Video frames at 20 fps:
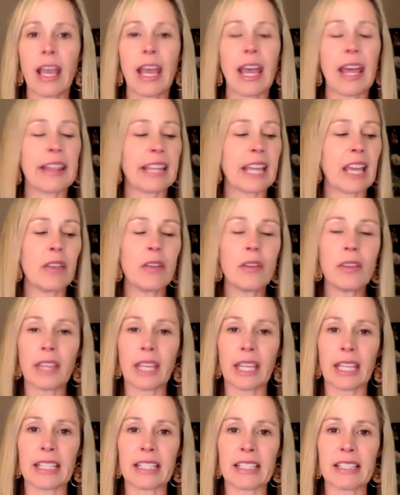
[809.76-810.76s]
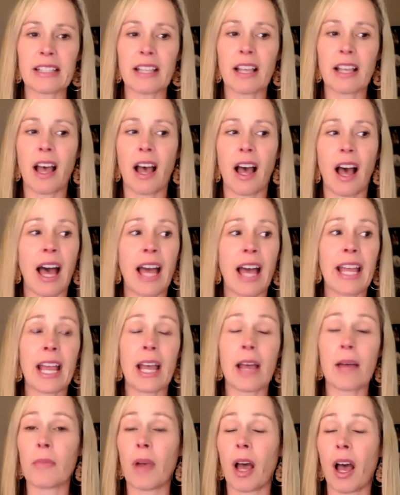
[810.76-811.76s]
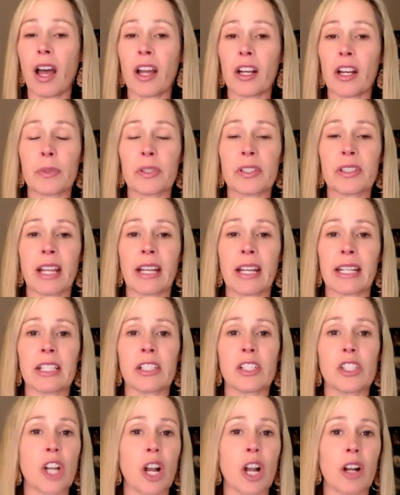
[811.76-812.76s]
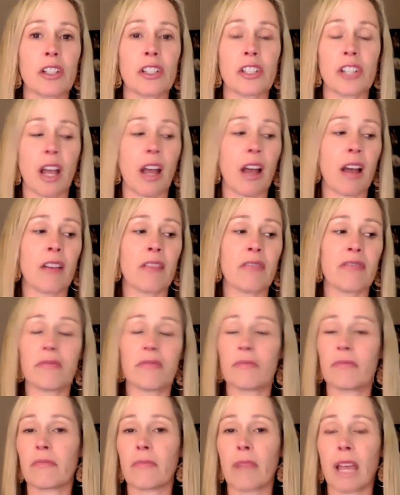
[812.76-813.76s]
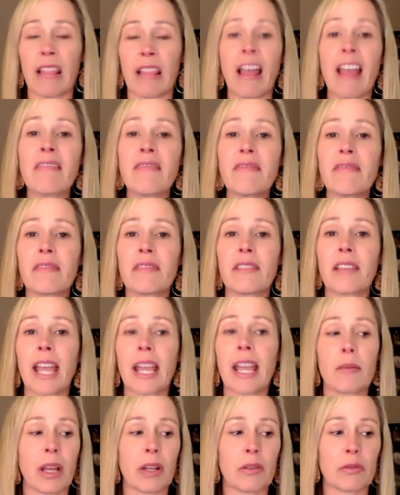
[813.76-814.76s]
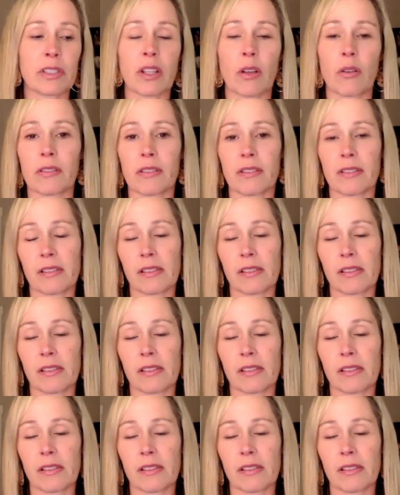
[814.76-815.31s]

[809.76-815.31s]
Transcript: And the other thing is, I am 100% in charge of my life and my results.